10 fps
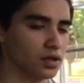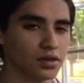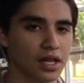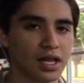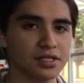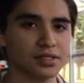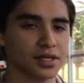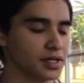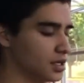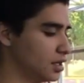The last
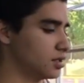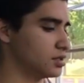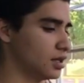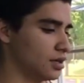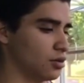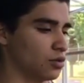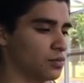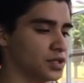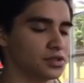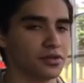thing is that our
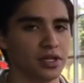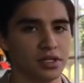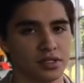material,